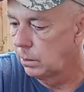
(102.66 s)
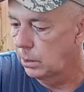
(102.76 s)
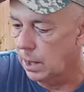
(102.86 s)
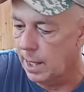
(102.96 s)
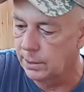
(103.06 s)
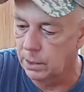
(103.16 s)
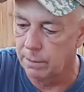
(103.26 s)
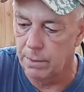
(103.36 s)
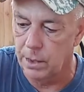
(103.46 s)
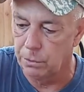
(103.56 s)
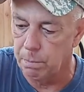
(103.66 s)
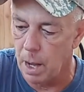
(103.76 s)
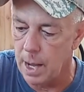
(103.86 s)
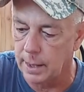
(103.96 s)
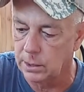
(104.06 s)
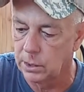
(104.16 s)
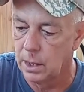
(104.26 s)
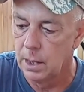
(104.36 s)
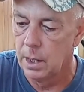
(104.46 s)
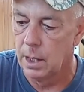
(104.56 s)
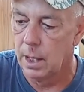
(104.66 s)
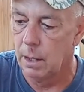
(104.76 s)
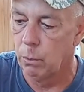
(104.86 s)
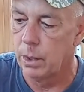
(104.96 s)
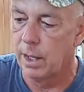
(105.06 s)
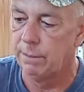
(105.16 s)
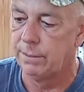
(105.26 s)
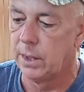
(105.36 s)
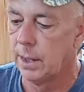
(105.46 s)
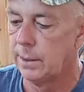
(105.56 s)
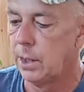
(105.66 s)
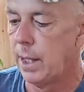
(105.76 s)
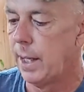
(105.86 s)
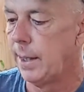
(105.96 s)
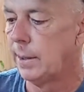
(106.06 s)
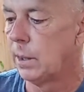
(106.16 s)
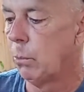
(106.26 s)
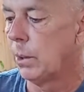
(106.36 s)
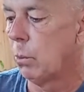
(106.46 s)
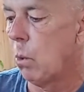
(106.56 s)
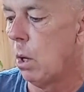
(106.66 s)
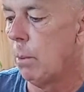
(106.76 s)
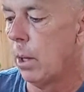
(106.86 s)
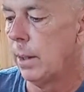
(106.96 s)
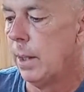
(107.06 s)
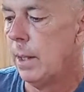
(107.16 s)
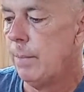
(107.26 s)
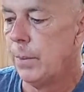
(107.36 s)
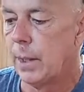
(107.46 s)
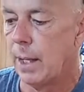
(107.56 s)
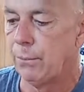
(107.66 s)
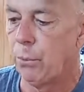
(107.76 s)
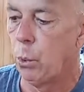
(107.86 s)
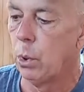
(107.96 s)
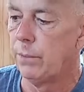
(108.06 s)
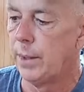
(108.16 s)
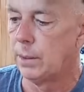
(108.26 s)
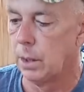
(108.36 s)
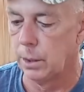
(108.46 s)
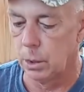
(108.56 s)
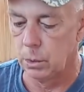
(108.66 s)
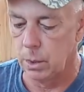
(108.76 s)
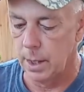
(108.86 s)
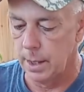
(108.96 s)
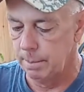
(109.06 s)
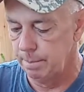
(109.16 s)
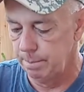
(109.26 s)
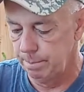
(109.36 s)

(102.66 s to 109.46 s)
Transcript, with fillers: size of this box, uh, what I've done today is I went to Walmart, got four of these little uh,